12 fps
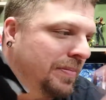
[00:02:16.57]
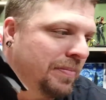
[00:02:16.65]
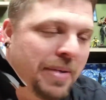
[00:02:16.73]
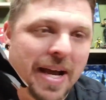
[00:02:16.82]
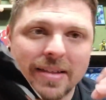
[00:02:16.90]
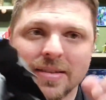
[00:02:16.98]

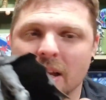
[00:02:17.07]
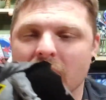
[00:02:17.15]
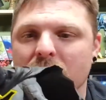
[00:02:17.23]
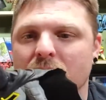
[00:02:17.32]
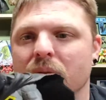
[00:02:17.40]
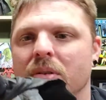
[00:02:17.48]
Bat
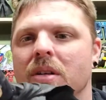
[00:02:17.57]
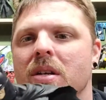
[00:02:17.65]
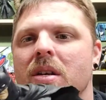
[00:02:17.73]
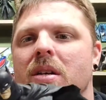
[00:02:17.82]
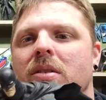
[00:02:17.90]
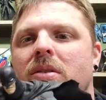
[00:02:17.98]
Cycle.
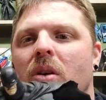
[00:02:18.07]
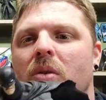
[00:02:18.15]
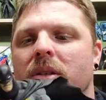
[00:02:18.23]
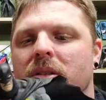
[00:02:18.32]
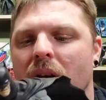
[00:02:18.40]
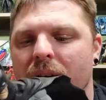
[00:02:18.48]
So
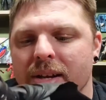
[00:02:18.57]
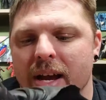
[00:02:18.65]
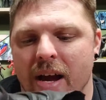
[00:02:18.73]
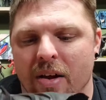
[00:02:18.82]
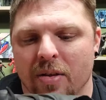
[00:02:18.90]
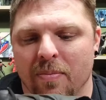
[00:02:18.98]
he's already
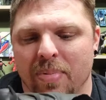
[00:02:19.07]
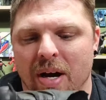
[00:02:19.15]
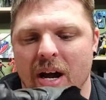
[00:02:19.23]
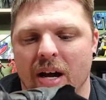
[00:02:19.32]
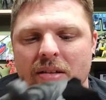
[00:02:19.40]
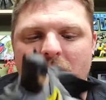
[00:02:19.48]
out of the
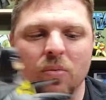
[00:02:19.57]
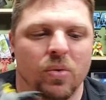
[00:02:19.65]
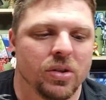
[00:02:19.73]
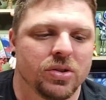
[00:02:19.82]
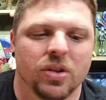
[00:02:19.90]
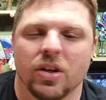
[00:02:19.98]
box. I
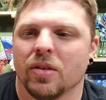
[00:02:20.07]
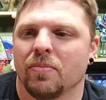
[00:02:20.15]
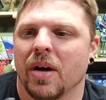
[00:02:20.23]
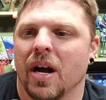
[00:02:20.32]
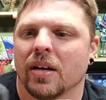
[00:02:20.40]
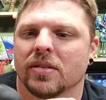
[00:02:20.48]
will show you the
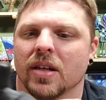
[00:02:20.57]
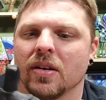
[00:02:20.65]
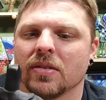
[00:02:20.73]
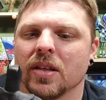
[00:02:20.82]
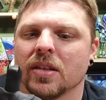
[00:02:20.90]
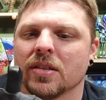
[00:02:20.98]
box and
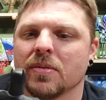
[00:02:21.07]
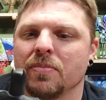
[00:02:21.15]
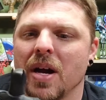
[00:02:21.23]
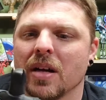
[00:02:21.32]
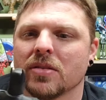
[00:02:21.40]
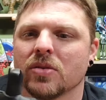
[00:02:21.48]
everything because the
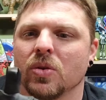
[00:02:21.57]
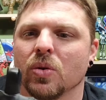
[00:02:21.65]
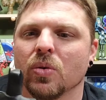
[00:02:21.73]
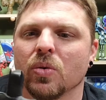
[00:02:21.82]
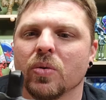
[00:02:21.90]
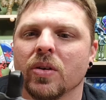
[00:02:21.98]
box is
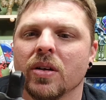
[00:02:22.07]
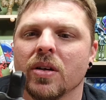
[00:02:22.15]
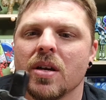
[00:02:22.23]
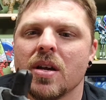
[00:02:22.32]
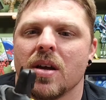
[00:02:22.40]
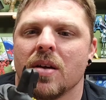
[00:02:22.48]
cool.
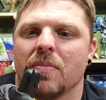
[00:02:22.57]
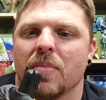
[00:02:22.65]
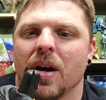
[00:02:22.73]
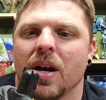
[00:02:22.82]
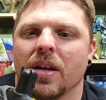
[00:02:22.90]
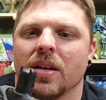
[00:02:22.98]

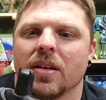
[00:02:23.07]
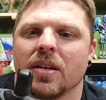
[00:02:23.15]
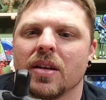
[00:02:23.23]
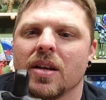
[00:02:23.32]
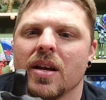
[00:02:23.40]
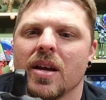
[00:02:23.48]
But
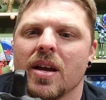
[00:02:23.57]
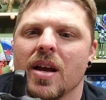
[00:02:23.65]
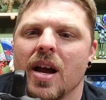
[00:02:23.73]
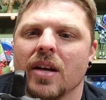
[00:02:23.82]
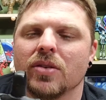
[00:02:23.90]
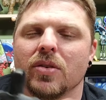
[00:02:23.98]

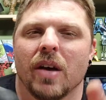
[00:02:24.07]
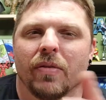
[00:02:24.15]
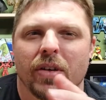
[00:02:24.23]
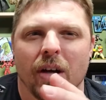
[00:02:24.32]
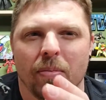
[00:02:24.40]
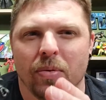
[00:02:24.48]
I do have a
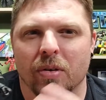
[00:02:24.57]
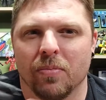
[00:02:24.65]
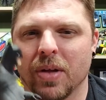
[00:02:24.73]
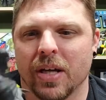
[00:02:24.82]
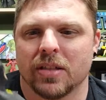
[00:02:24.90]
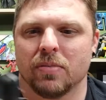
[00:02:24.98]
couple of
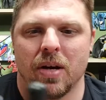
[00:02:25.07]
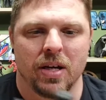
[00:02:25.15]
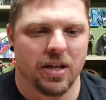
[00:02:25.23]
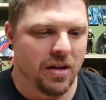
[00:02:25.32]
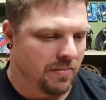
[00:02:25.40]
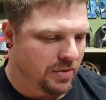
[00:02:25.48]
complaints about
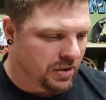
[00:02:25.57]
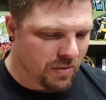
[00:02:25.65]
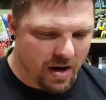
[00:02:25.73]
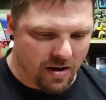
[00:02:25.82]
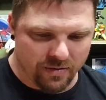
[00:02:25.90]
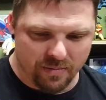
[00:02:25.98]
him just
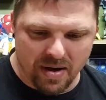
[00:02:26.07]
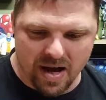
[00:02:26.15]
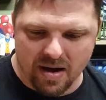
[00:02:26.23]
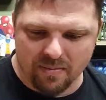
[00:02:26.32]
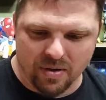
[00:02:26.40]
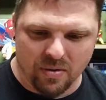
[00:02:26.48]
right off the
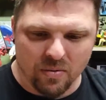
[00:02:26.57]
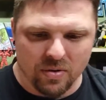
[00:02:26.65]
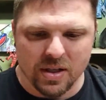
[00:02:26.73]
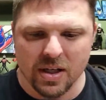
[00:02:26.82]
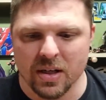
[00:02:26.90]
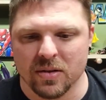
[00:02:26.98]
bat, but we'll
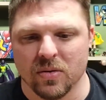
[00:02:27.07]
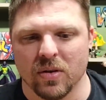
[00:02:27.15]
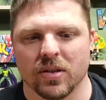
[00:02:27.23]
get into it in a